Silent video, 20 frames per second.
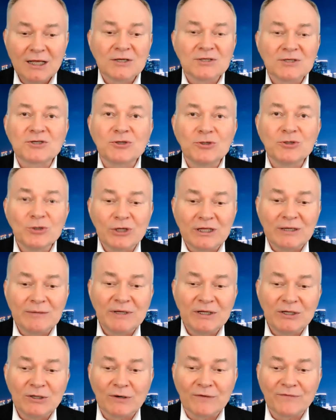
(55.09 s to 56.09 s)
so you can
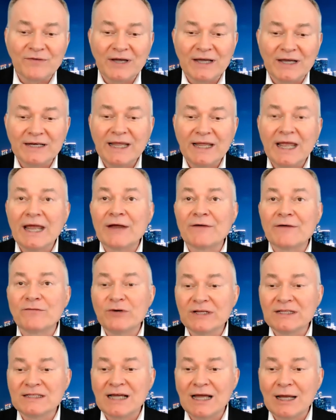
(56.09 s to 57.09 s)
be notified
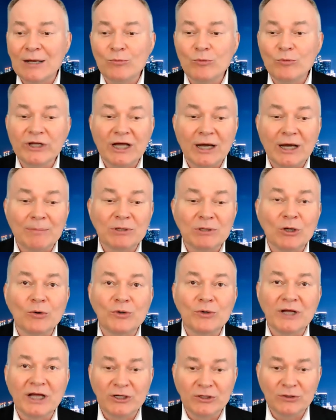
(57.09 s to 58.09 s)
every time we
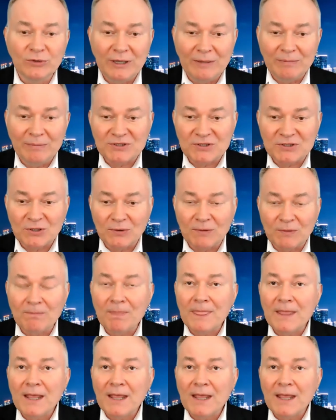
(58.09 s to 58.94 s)
upload a new episode.